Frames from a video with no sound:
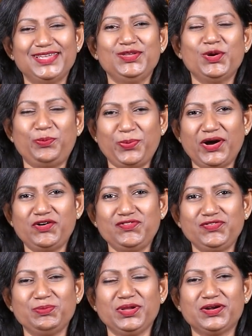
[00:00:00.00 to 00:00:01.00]
You're
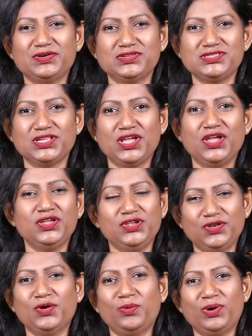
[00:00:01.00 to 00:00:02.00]
powerful because
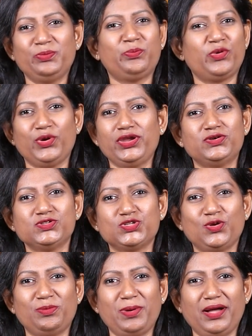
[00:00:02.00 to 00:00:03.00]
you know what prayer is
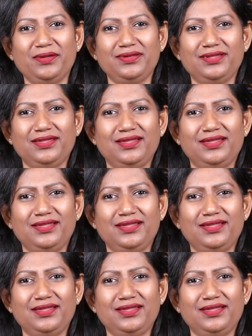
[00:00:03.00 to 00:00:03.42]
all about.